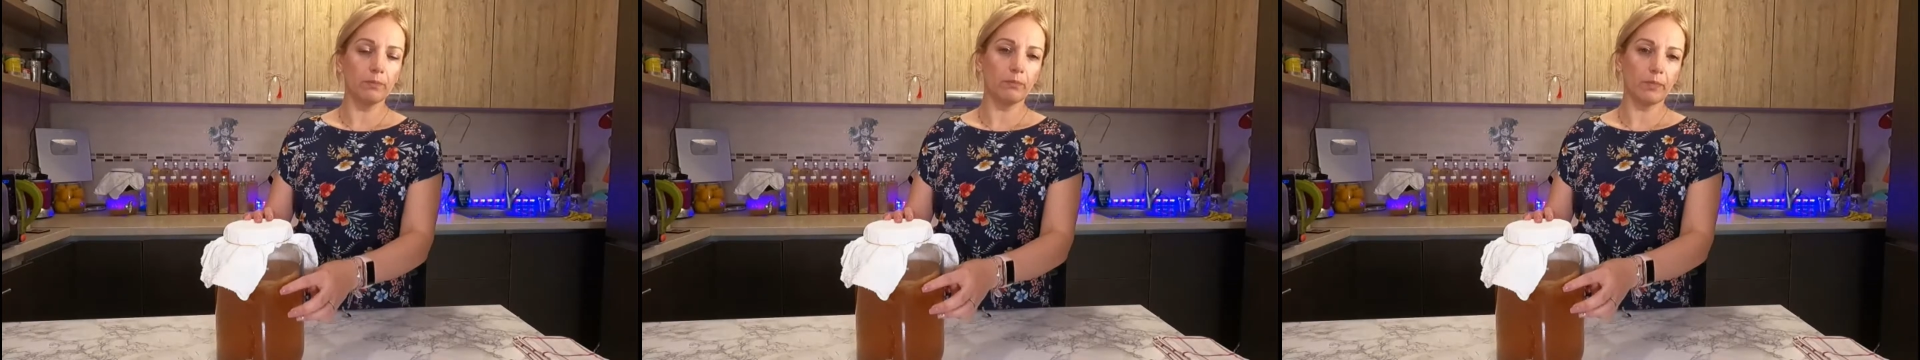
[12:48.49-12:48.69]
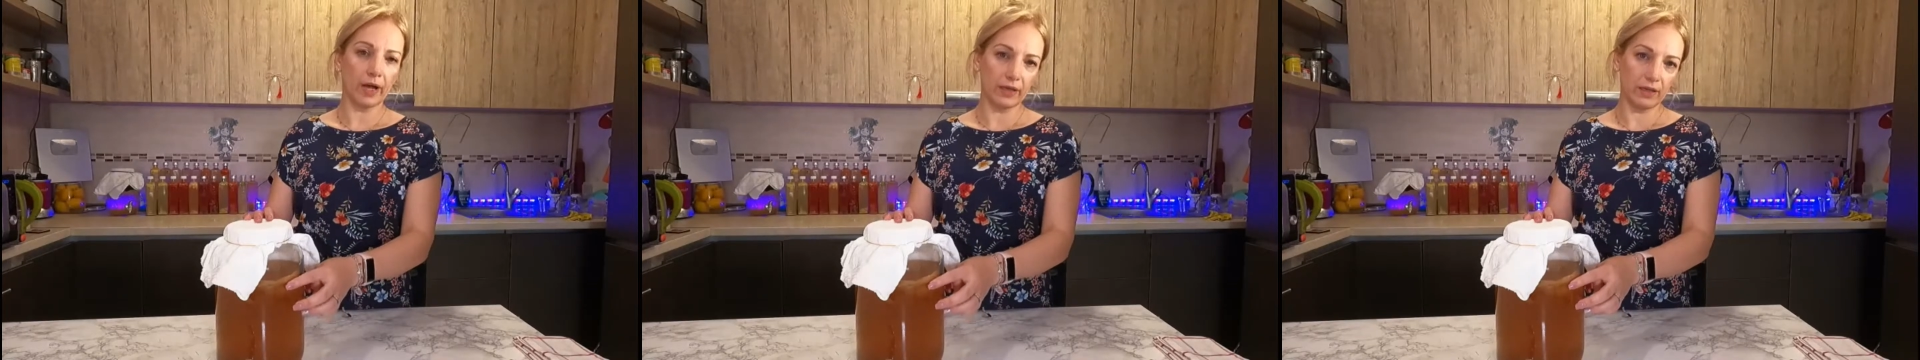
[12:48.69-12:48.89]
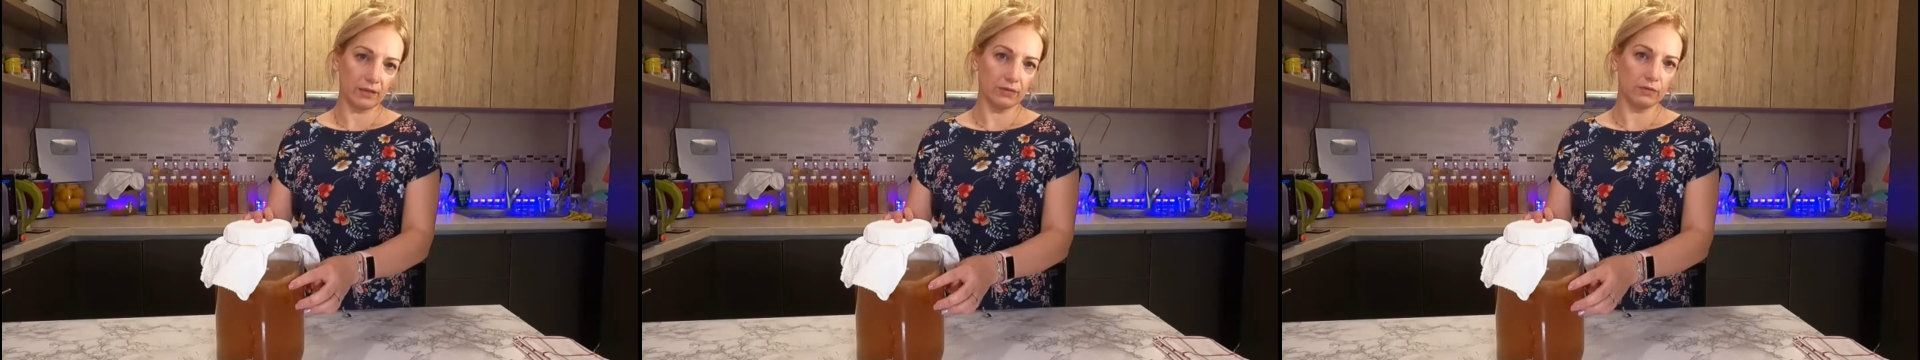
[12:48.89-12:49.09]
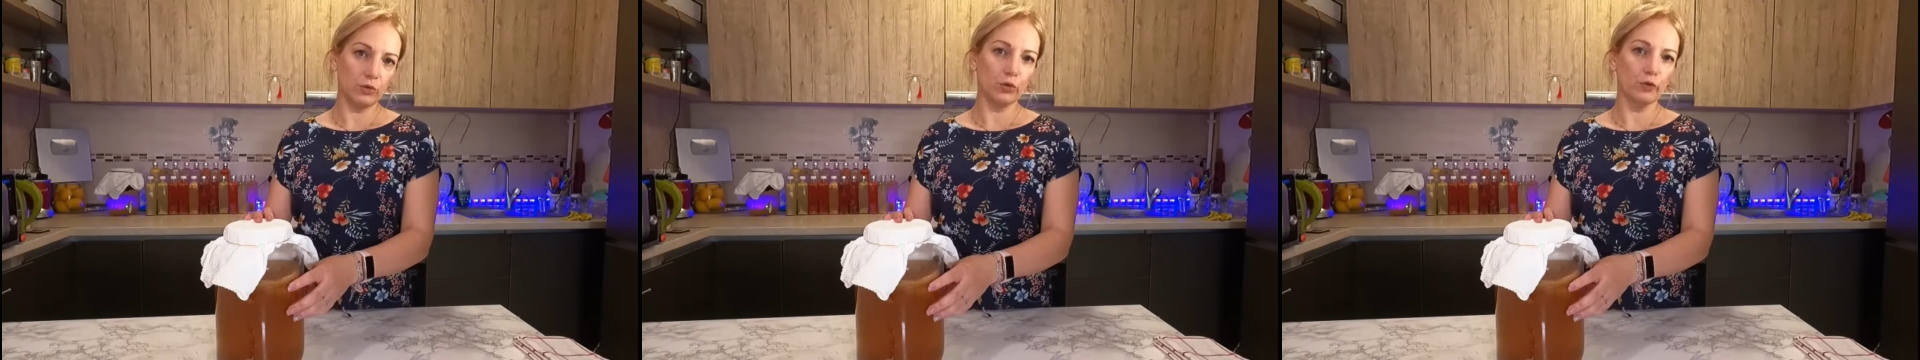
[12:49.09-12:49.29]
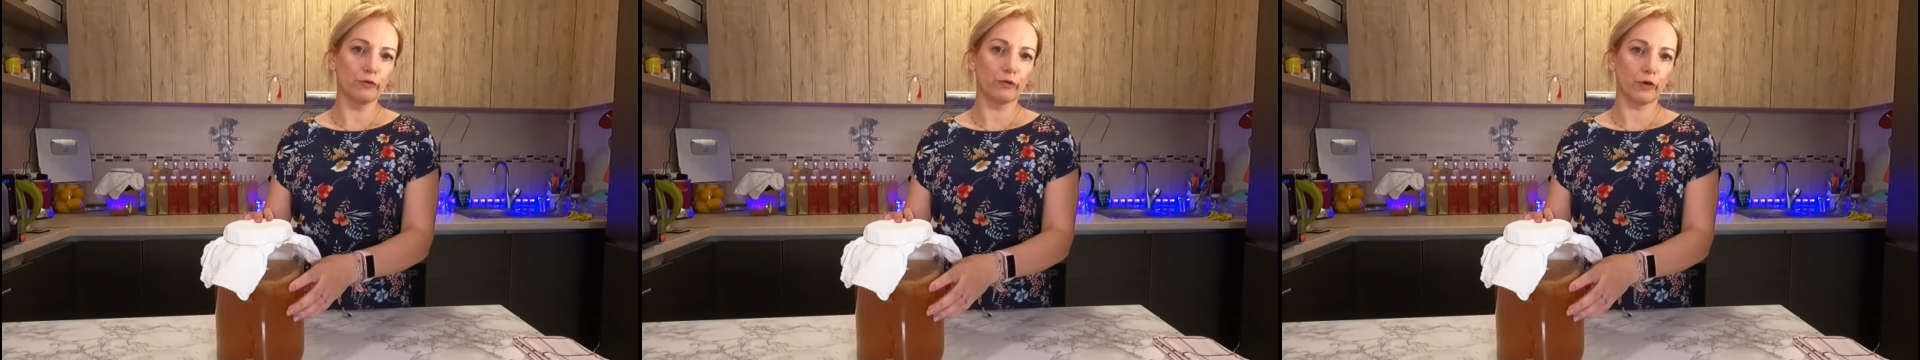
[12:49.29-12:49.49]
my
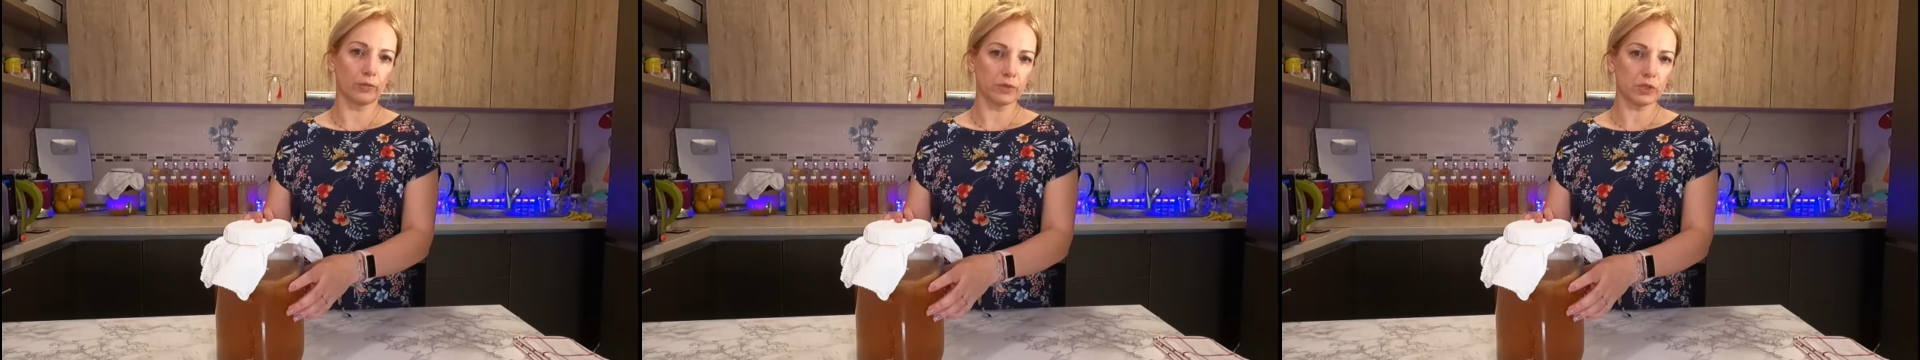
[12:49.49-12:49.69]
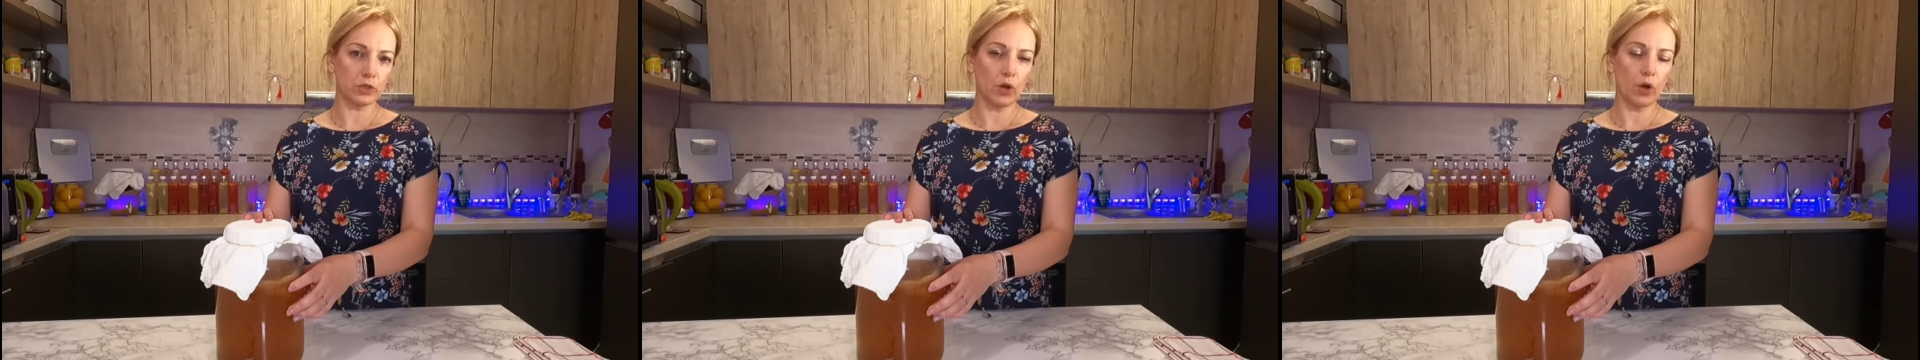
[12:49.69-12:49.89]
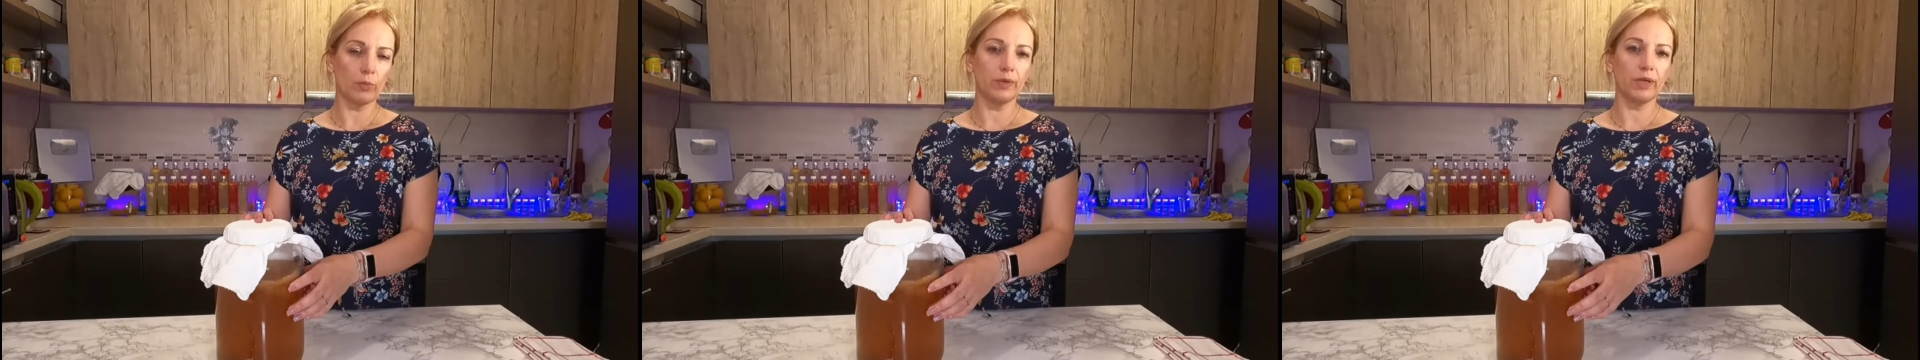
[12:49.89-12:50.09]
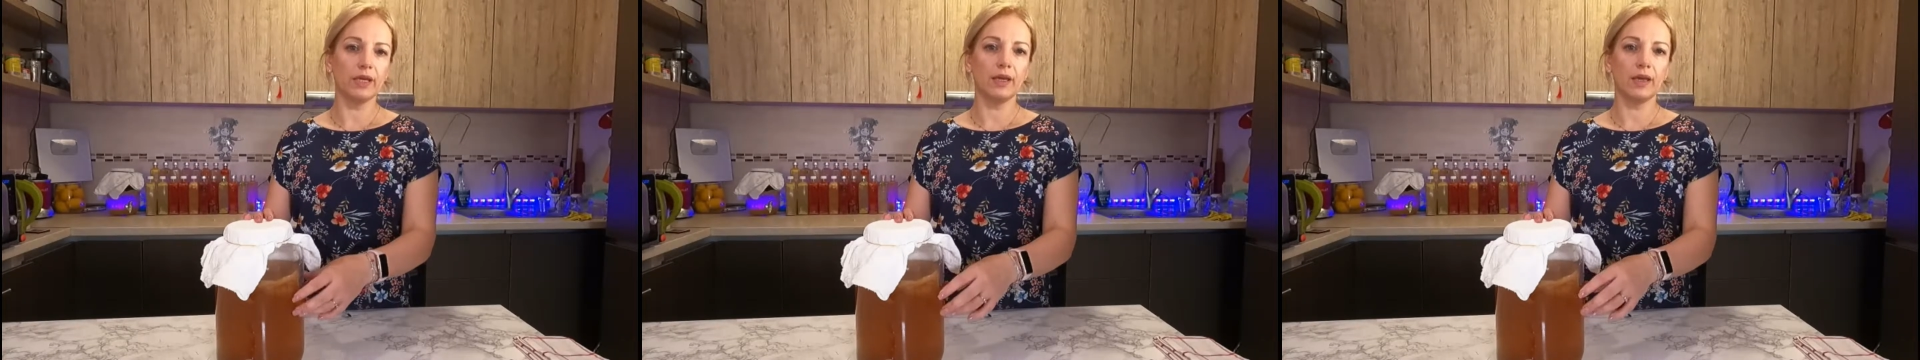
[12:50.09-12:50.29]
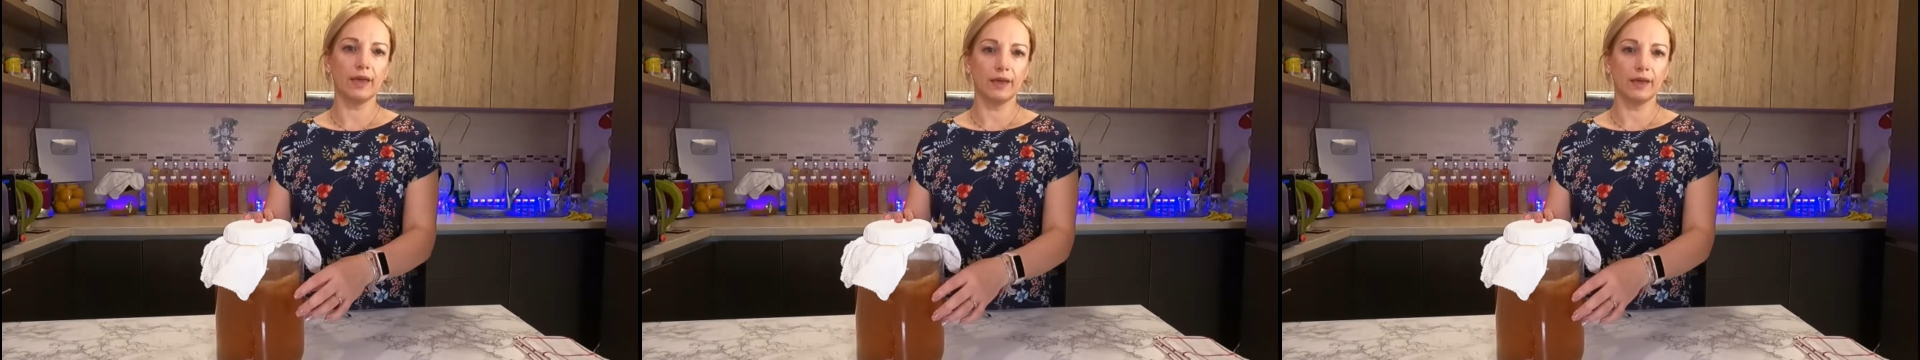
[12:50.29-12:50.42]
new form SCOBY,